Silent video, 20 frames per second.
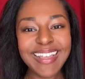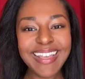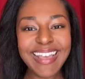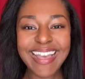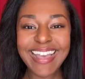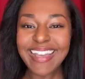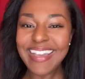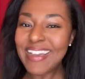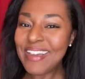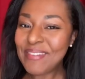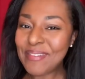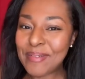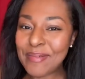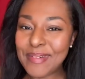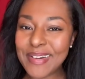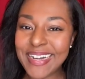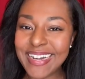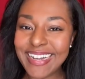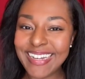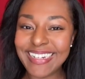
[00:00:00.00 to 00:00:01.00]
Hey
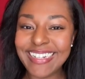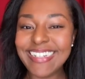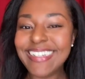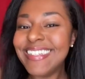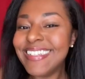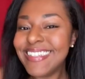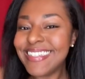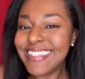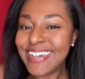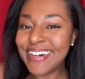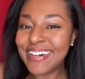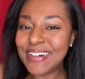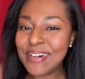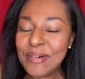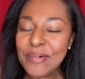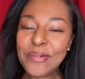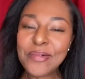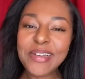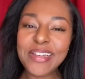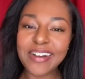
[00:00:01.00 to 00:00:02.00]
everybody.
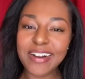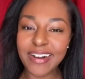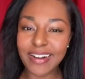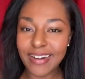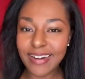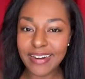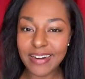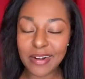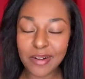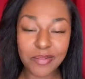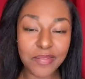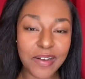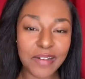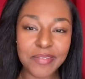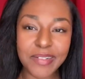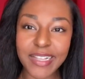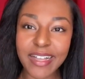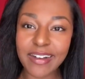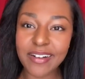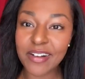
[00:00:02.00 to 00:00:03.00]
So we are here, 5
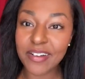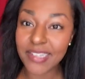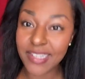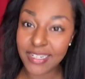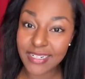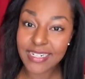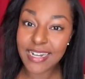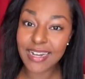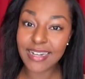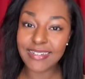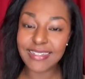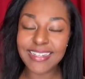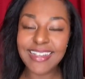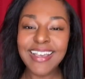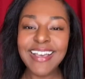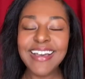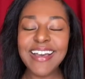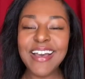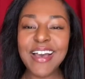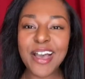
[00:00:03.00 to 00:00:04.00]
o'clock on the dot.
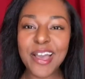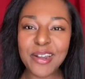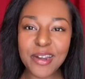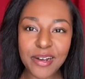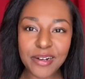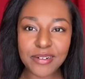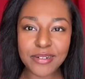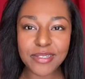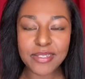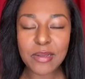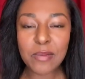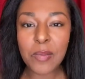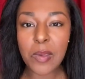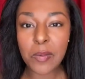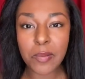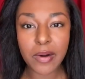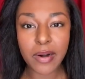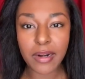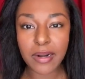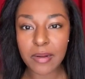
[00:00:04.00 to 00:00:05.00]
I know some
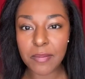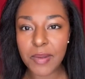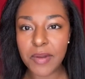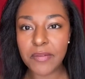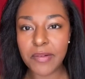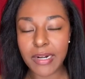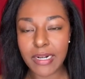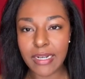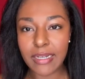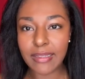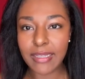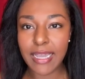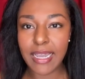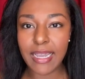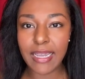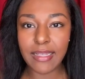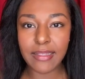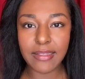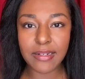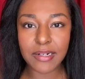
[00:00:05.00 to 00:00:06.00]
people are going to be running
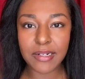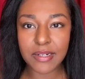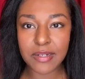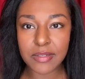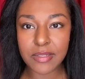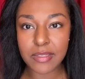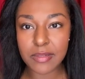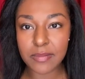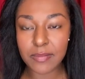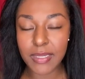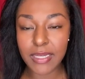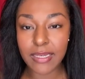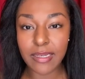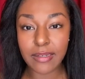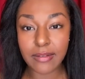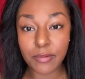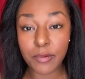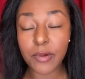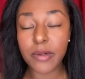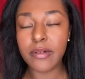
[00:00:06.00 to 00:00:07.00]
late. They're used to
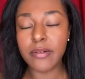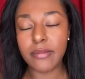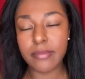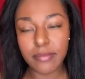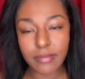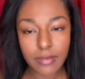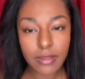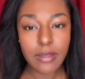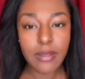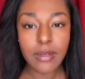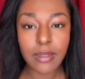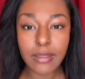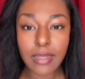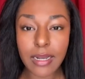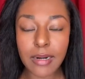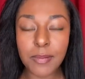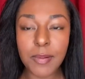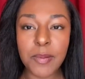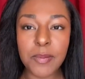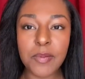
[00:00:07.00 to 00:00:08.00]
me. Well, a
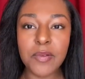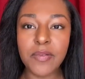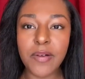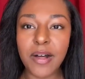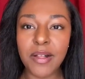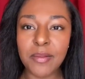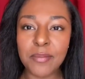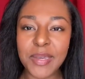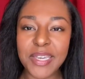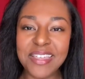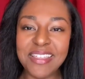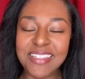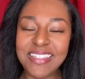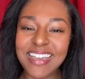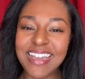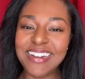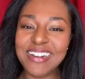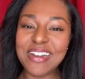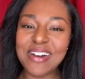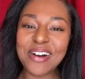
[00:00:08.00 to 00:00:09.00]
lot of people who follow me,
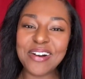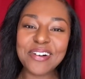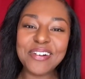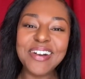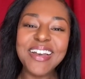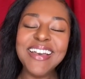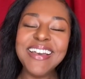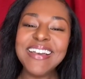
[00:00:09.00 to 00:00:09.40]
they know